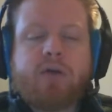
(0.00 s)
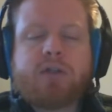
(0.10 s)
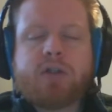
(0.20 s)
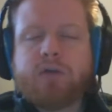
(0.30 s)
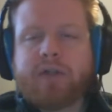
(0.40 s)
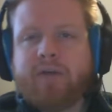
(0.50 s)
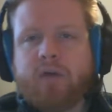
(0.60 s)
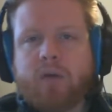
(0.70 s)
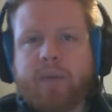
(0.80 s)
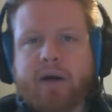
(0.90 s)
so to give
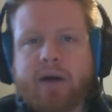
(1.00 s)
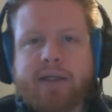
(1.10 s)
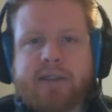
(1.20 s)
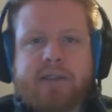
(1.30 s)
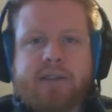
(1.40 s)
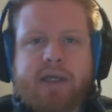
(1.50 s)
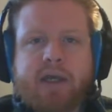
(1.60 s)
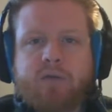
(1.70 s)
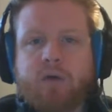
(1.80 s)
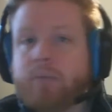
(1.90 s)
you a better idea
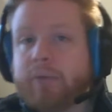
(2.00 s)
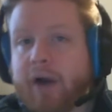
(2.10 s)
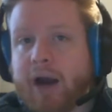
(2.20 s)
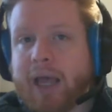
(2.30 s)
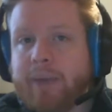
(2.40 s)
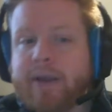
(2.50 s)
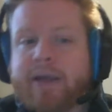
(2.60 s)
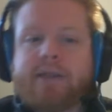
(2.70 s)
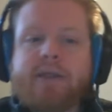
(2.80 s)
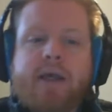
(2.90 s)
of what Prime
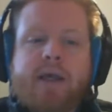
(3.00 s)
is